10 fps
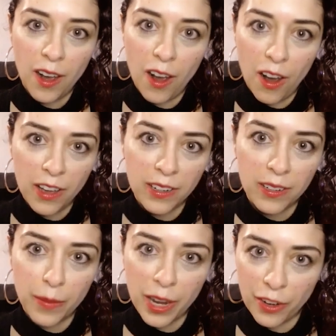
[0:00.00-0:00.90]

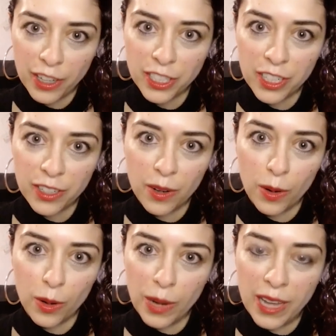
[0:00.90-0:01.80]
on migration,
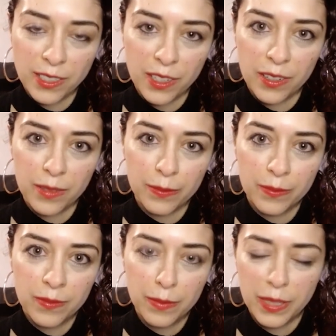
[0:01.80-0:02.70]
or has there
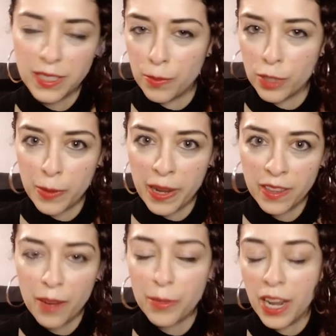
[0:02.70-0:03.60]
been some pushback
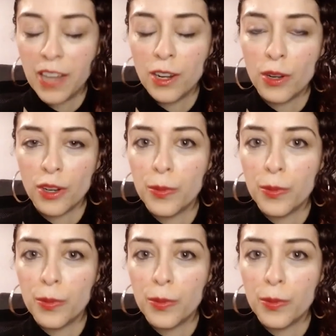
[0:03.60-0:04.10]
there? I mean, I know in your